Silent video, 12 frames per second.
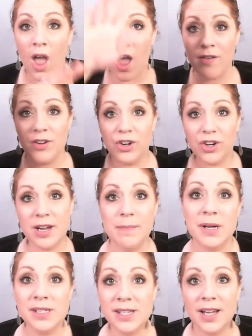Have a great
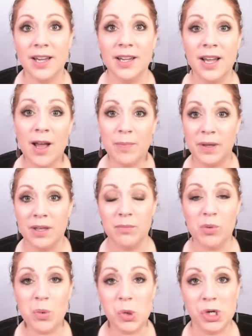Monday. Happy
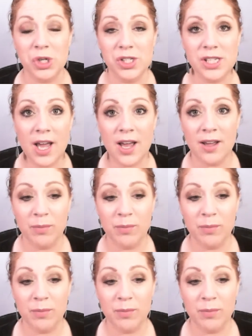Memorial Day.